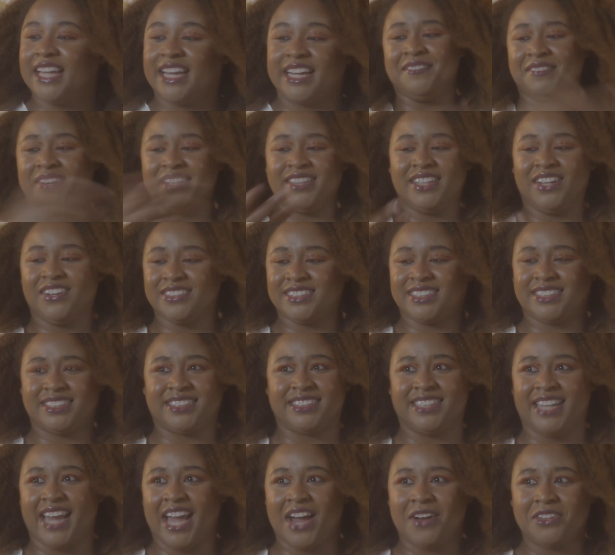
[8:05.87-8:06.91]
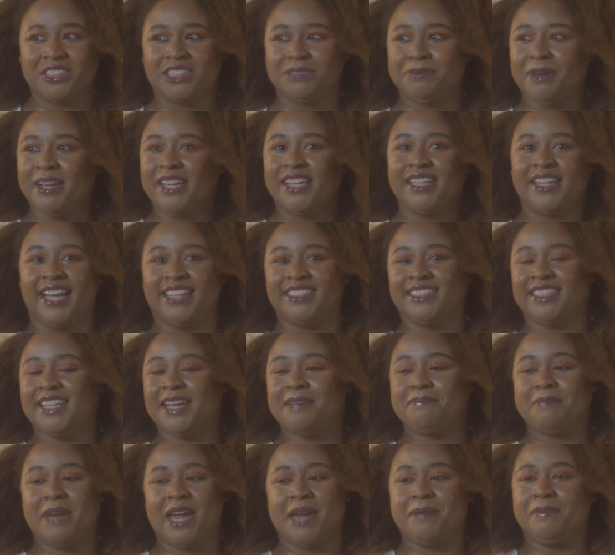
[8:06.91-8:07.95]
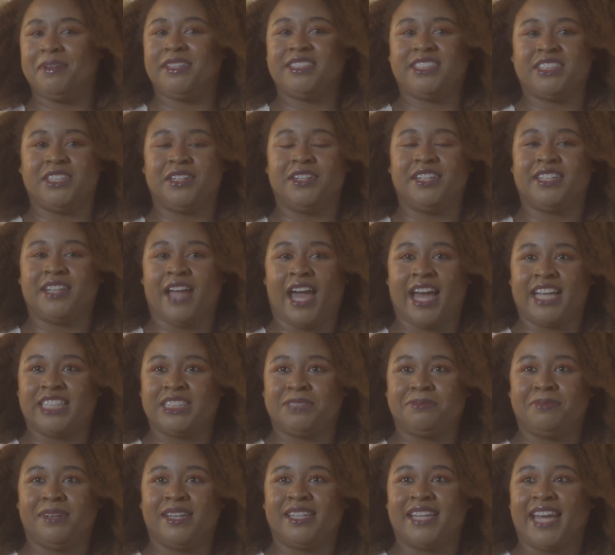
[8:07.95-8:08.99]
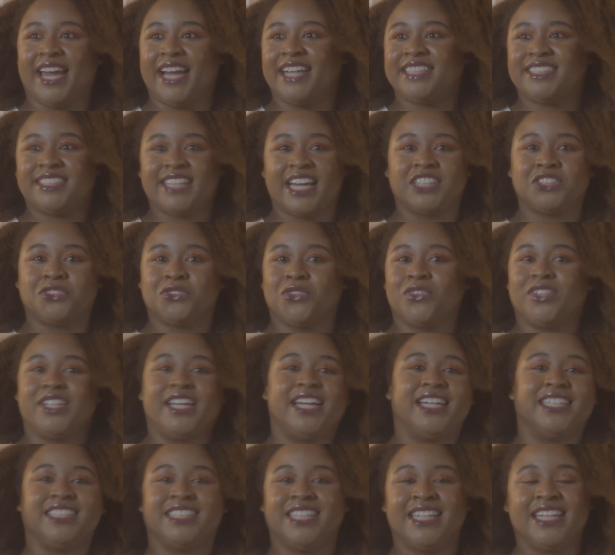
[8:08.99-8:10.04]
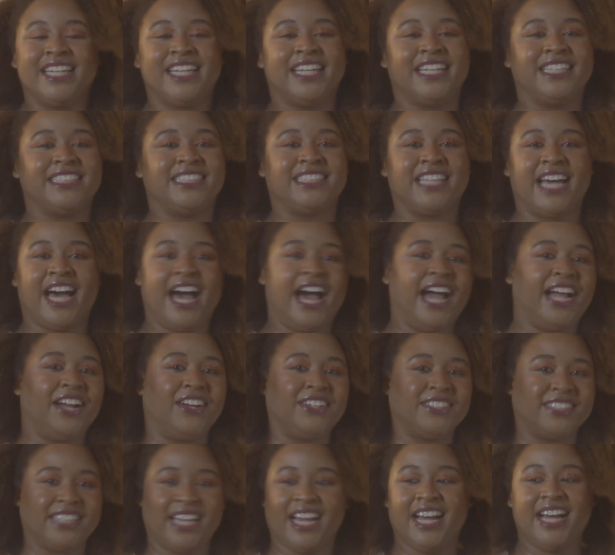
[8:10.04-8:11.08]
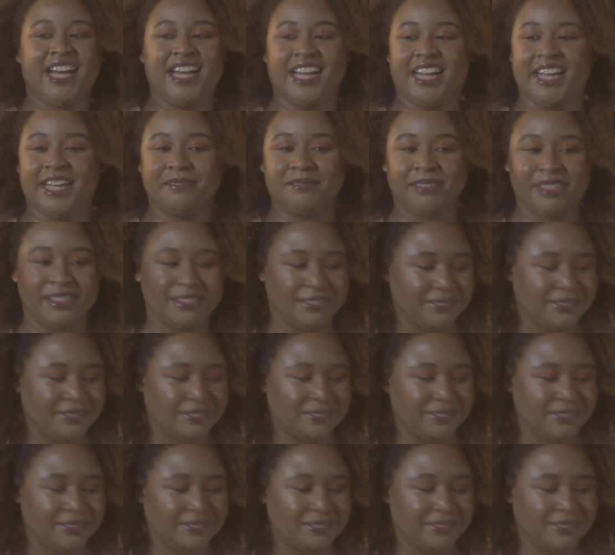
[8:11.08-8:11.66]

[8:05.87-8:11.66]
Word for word: Even there's now speculation that maybe she has been asexual the entire time.